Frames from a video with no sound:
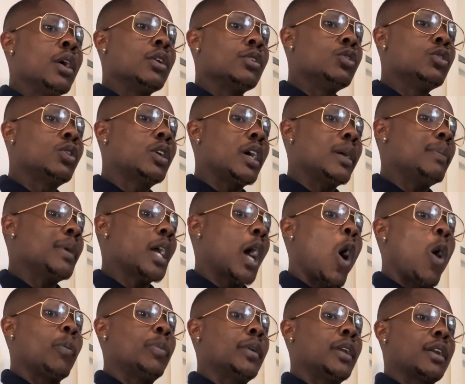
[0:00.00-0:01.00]
You could be
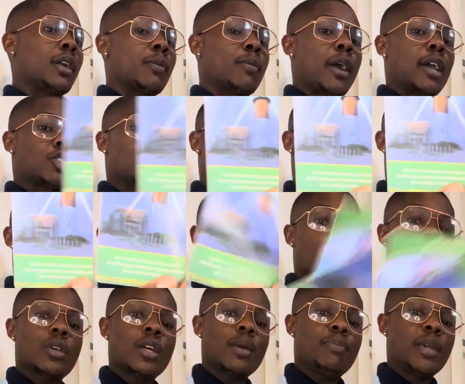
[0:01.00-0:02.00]
opening a restaurant. You
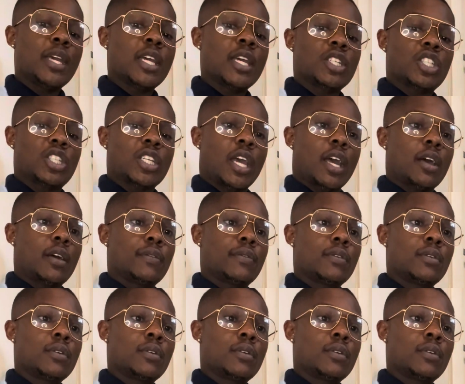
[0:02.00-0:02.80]
could be a chef.